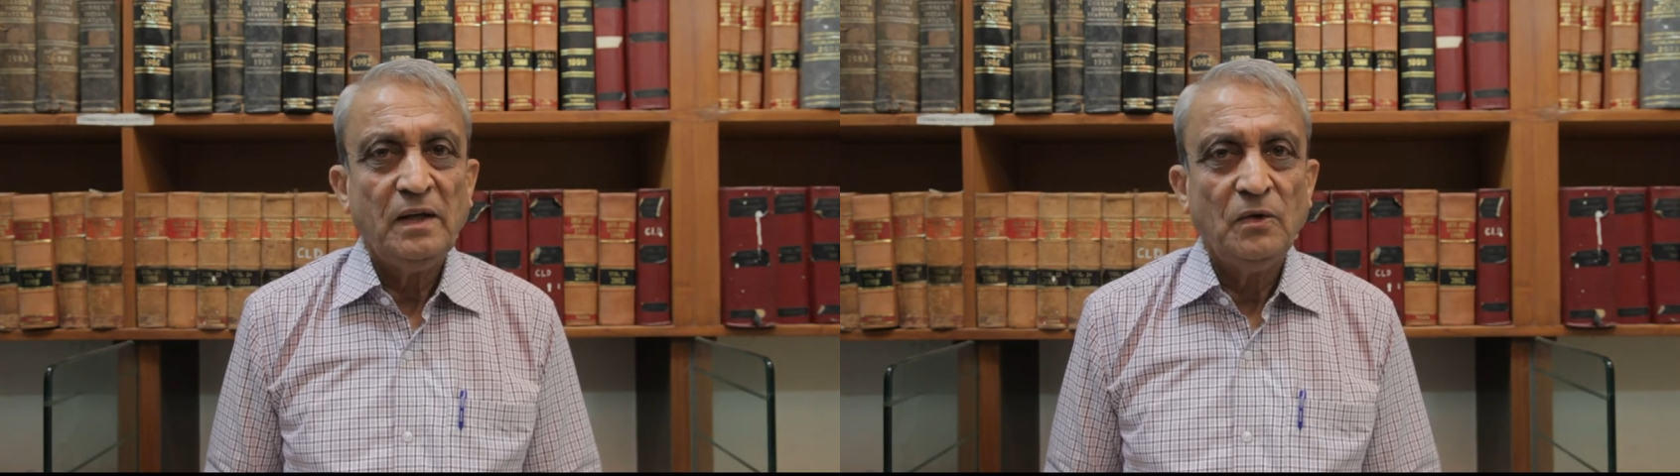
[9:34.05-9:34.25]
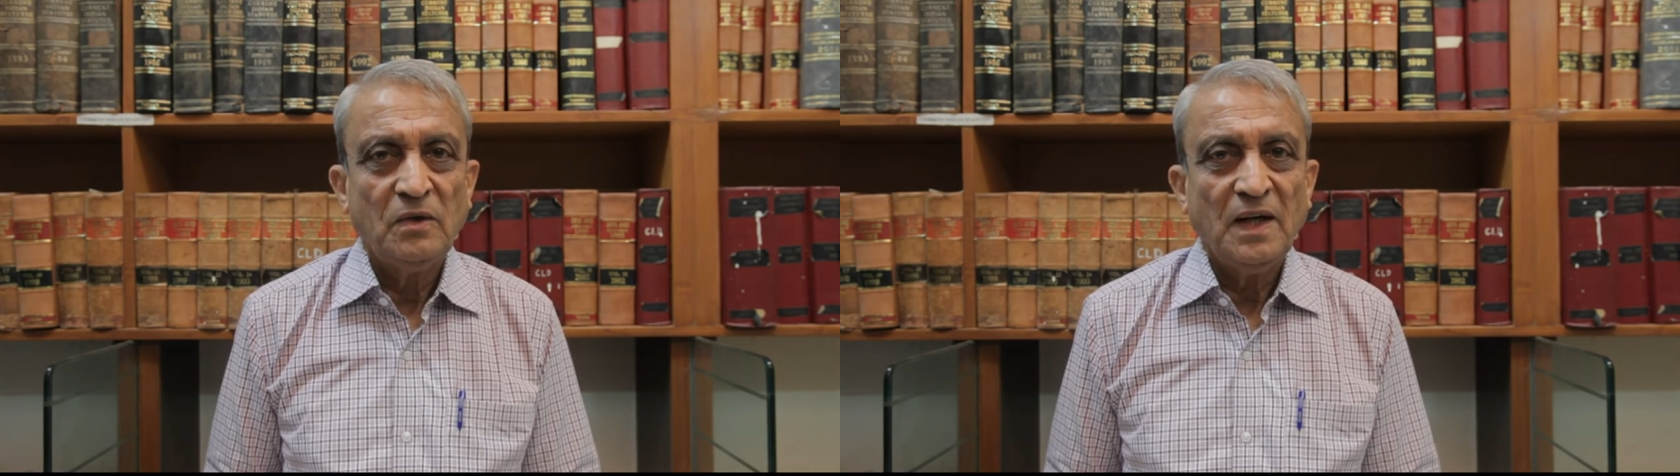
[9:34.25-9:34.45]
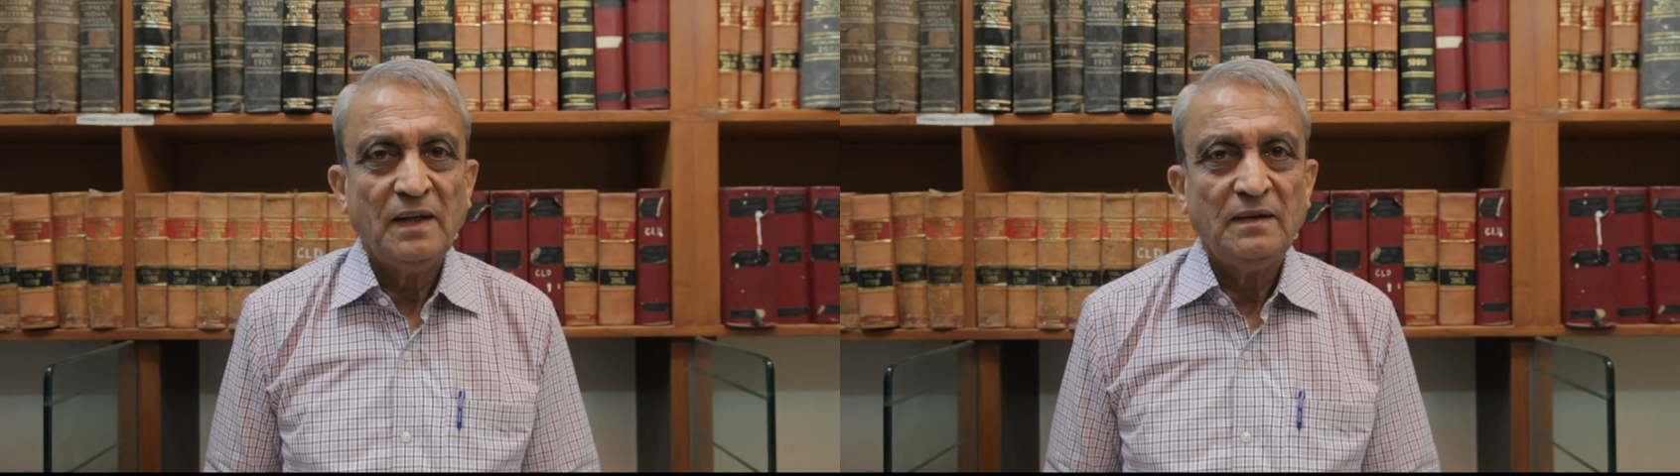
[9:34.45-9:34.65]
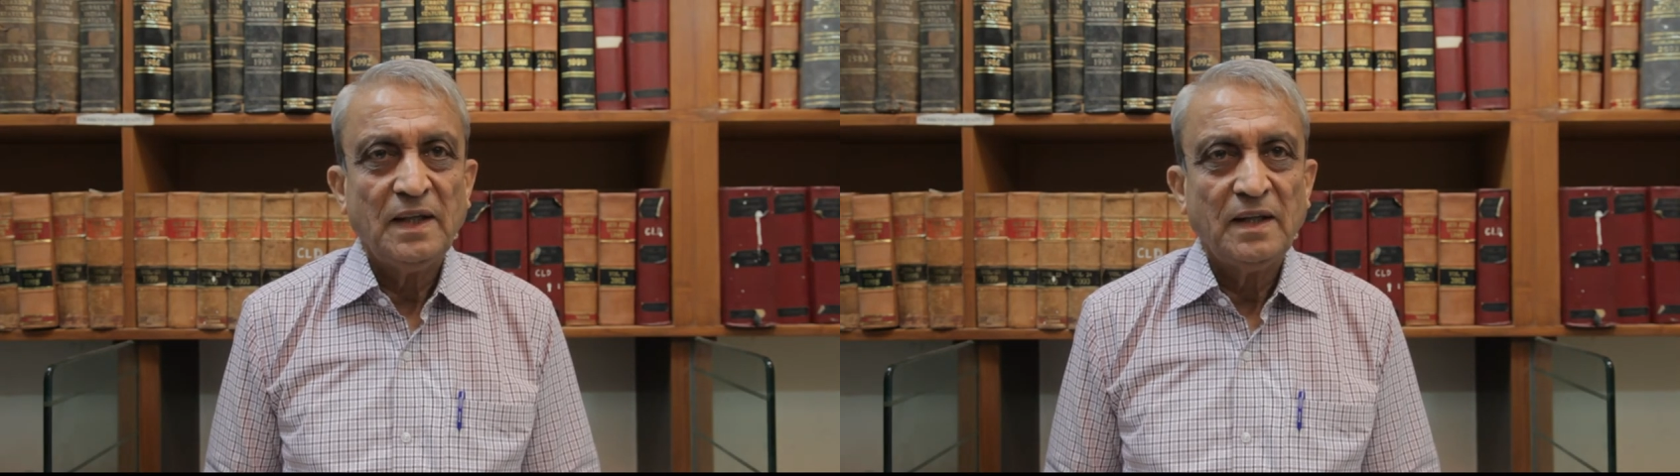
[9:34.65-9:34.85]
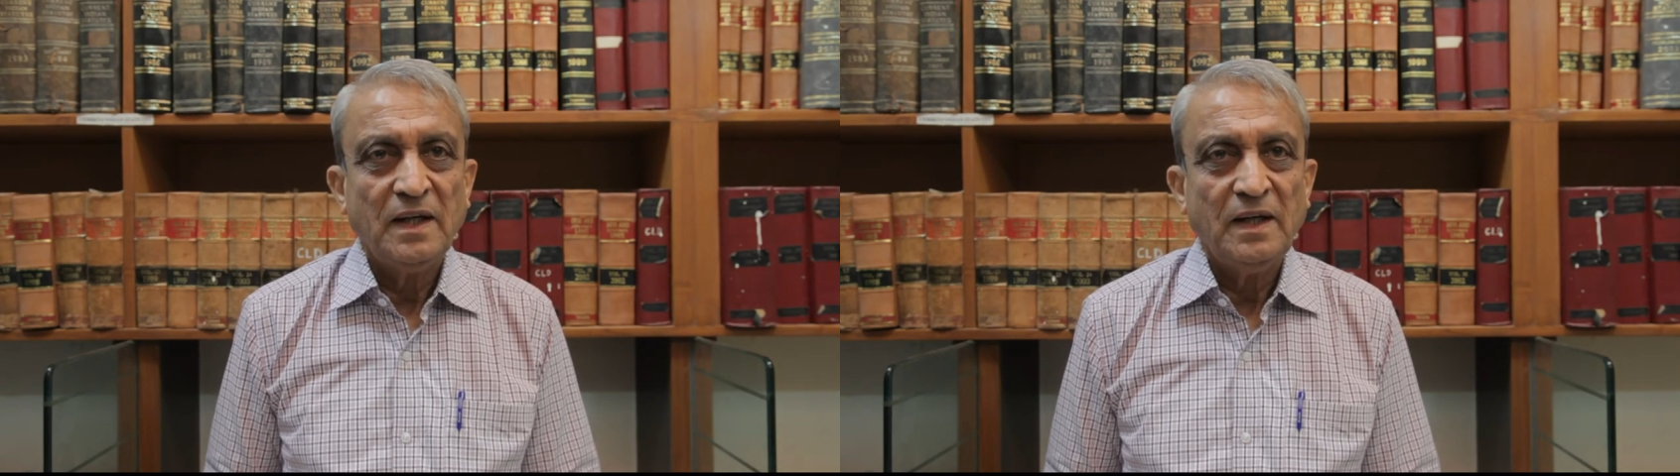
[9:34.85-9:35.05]
utilize that
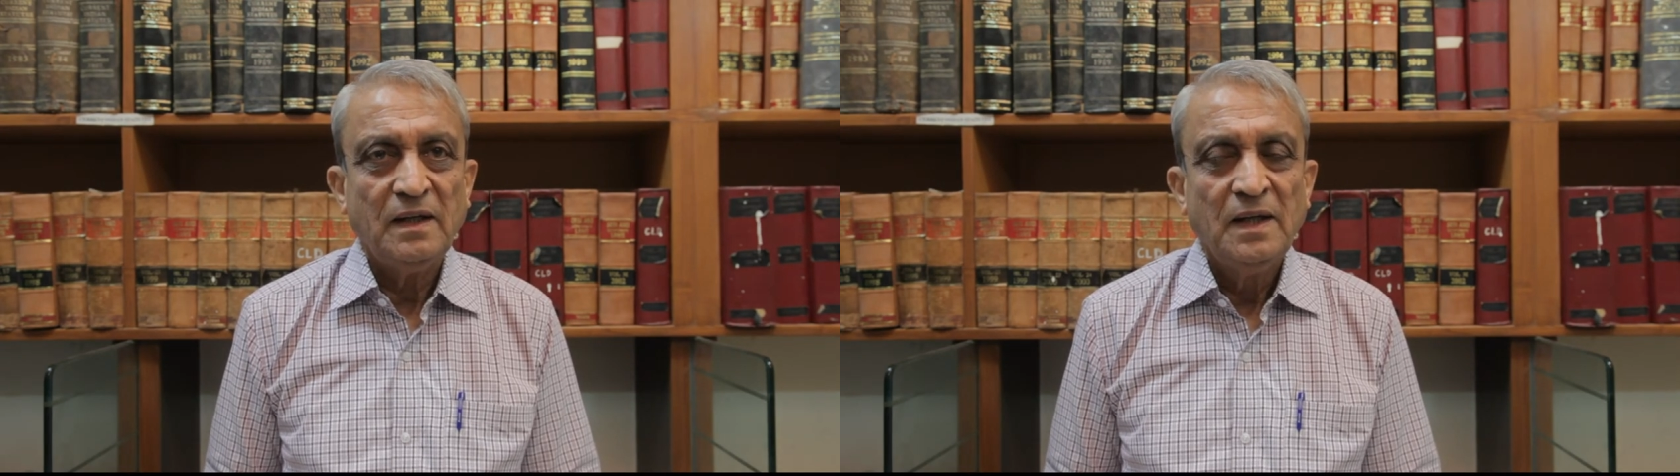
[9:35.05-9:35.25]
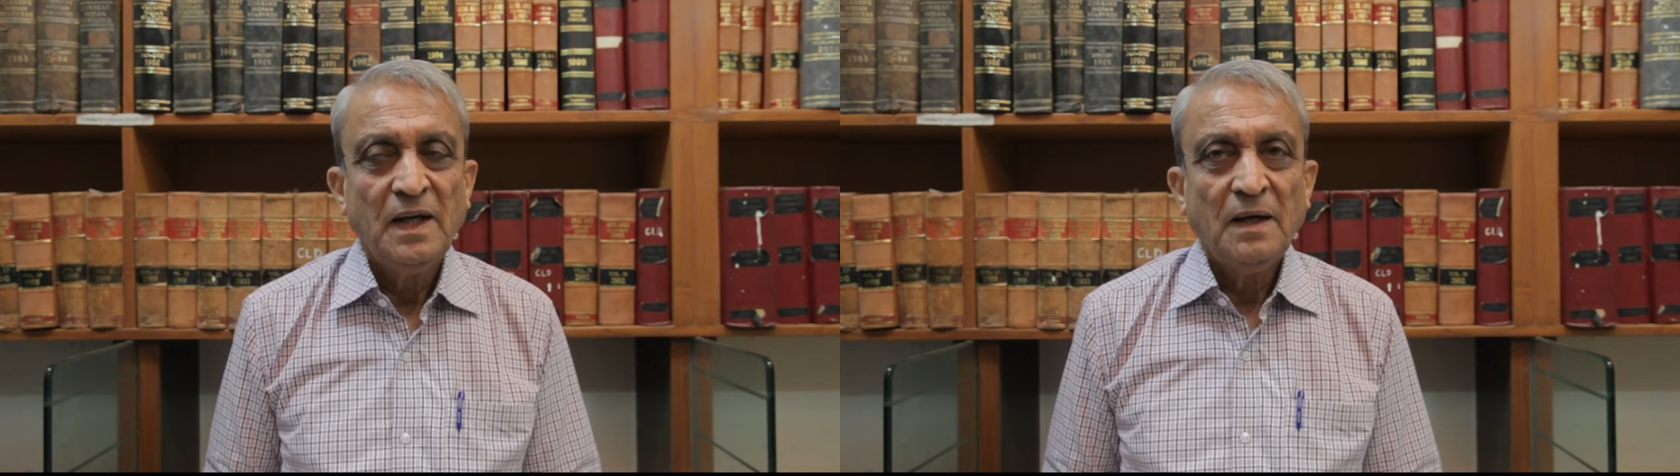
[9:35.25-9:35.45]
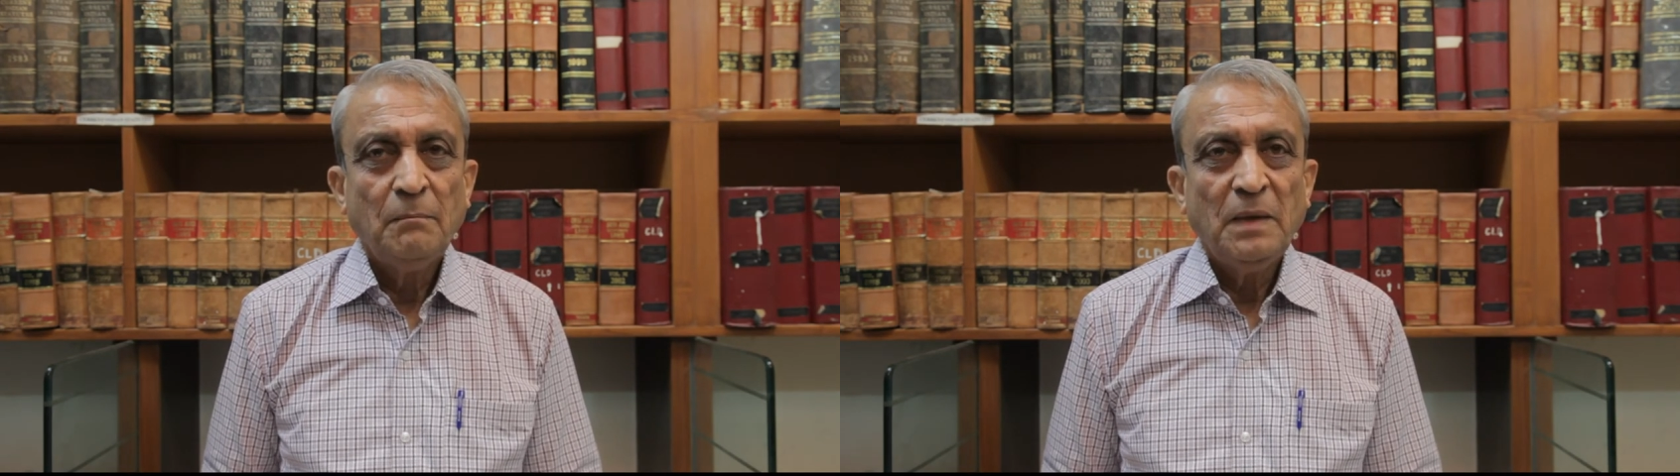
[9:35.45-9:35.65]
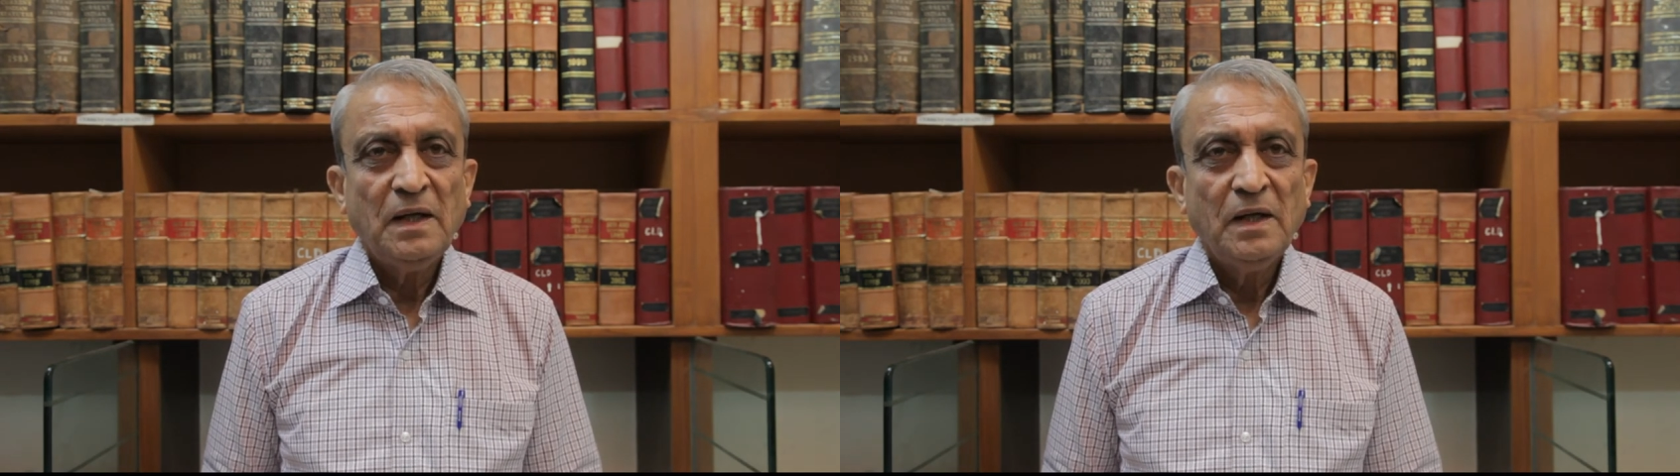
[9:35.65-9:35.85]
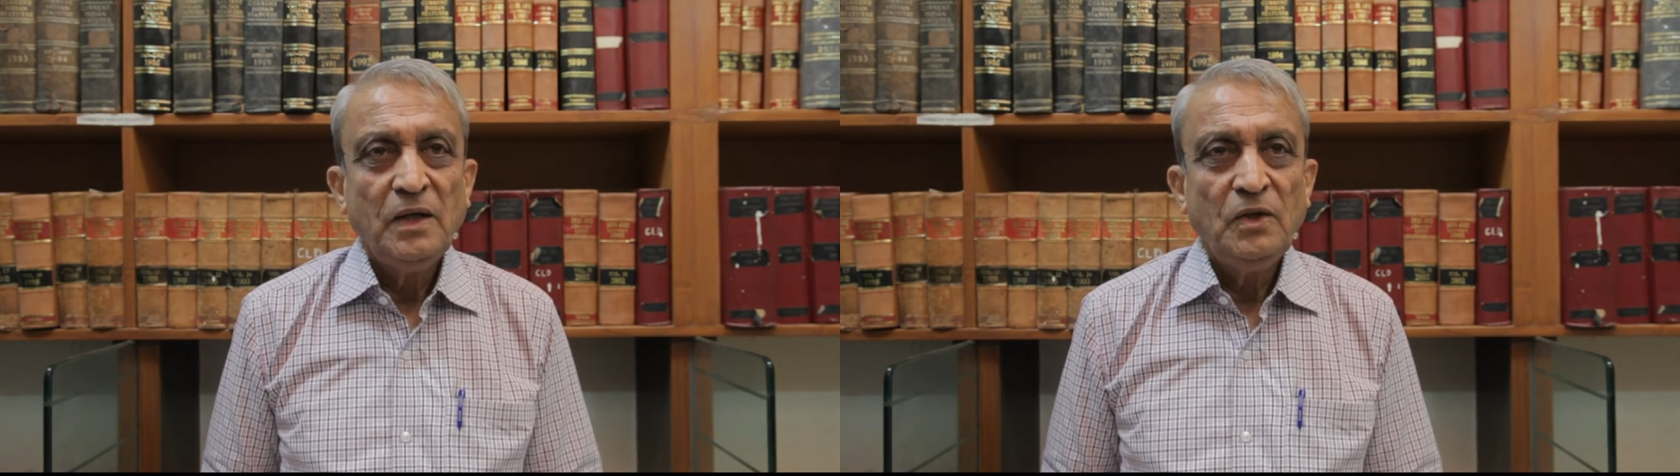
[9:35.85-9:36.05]
credit, but
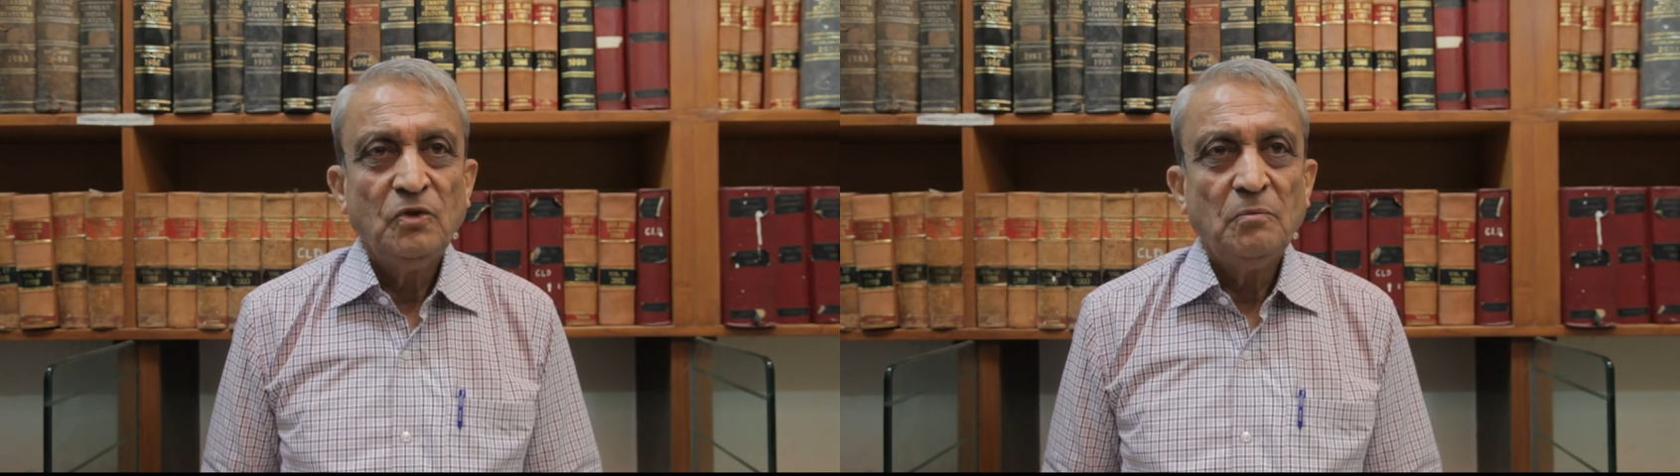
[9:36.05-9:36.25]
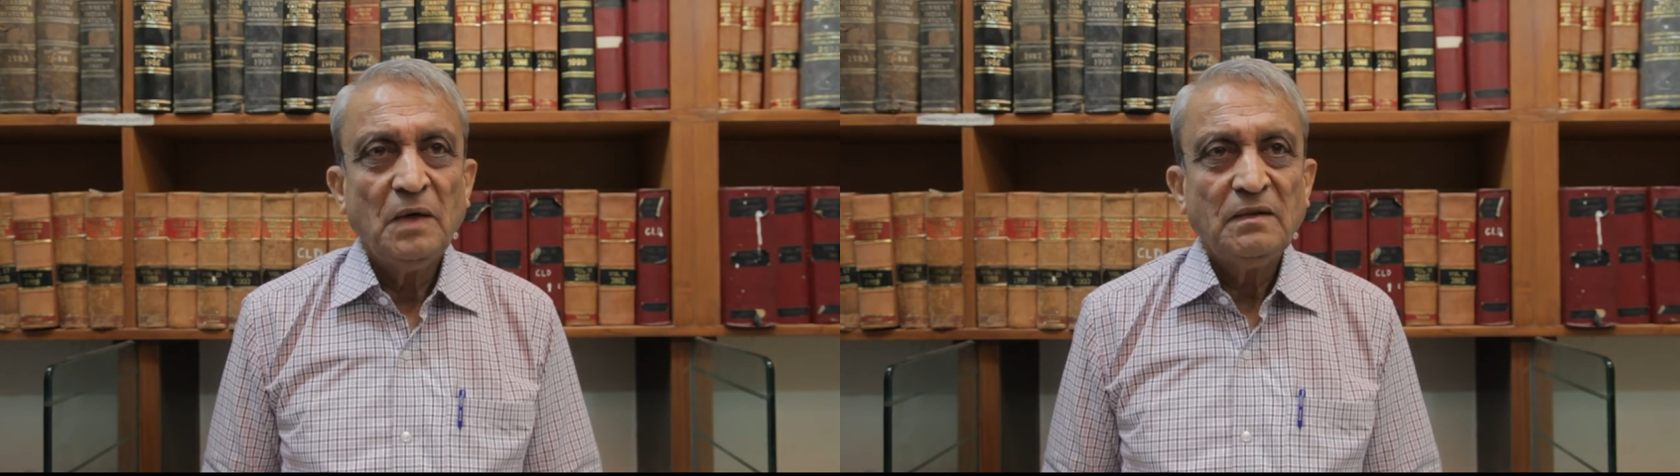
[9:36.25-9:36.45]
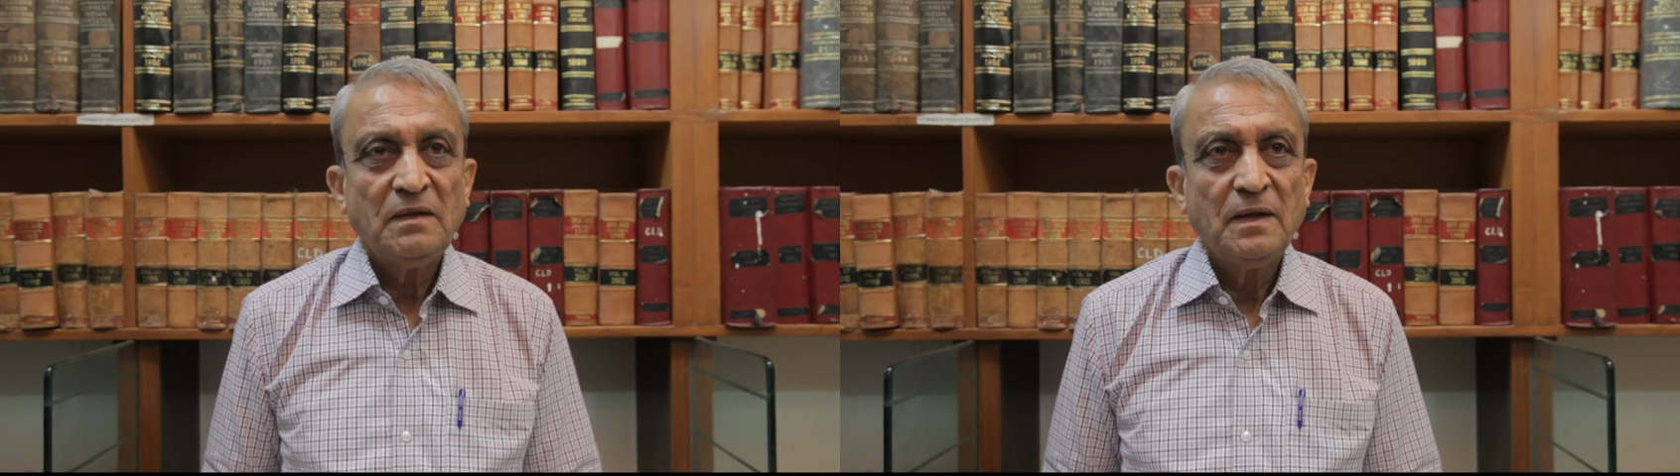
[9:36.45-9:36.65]
you must